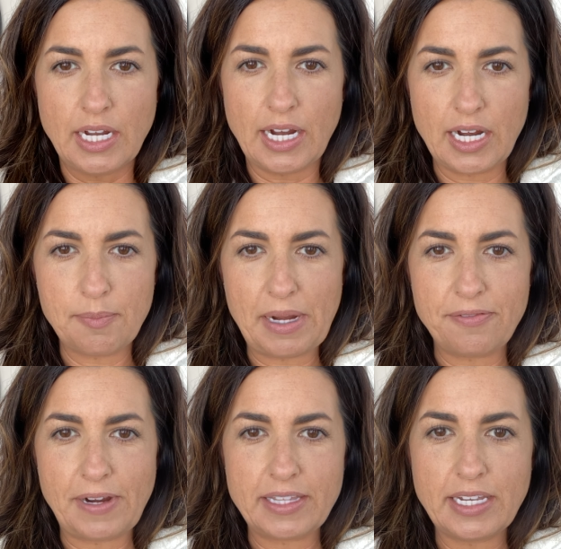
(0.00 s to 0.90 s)
Um, I
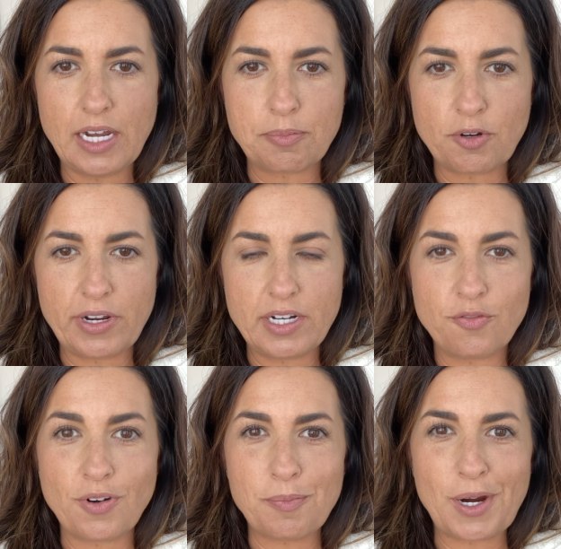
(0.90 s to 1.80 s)
finally upgraded
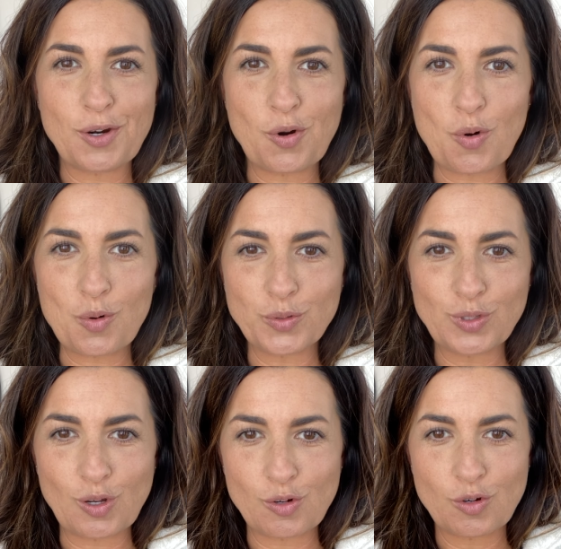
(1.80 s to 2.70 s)
from our old
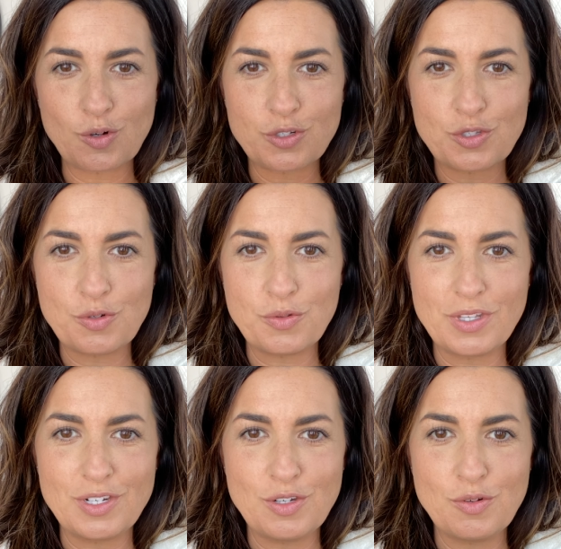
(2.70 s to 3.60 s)
logo to
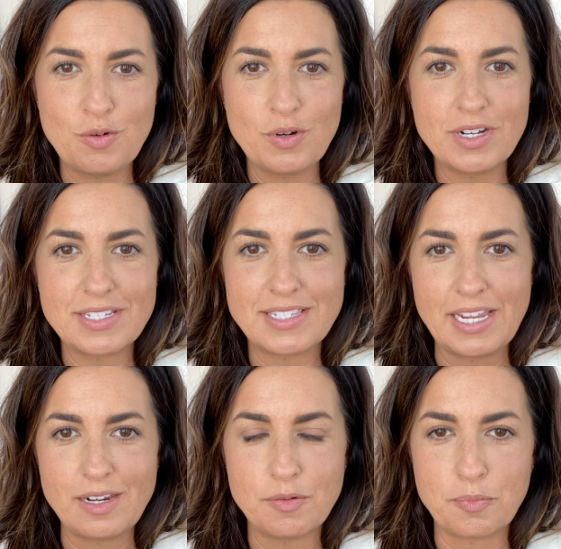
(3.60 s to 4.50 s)
the new
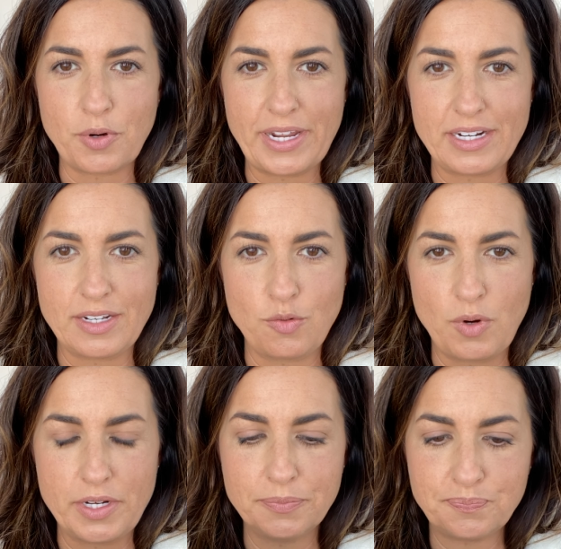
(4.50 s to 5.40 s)
SEINT branded
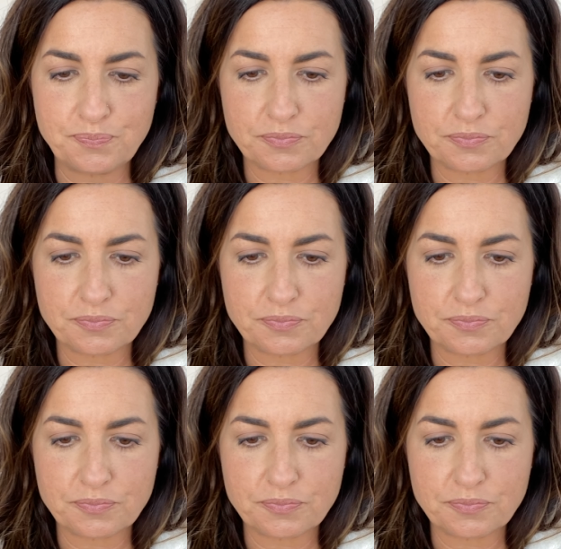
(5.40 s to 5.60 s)
one.